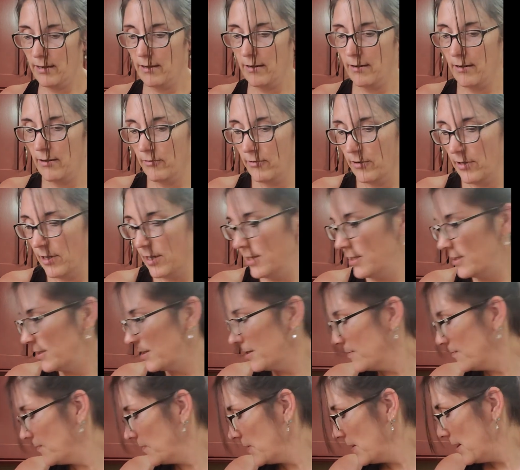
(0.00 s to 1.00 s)
All right,
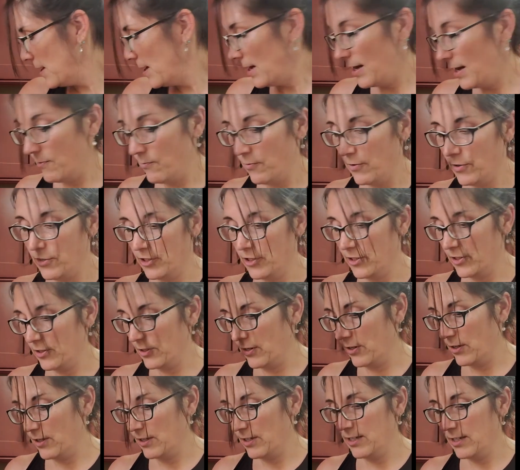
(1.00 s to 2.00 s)
and we're just
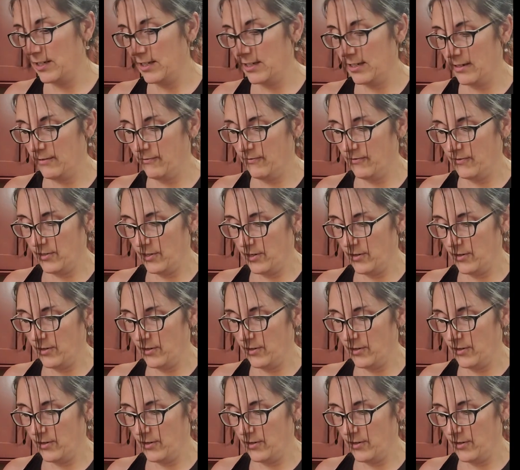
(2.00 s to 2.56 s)
going to sift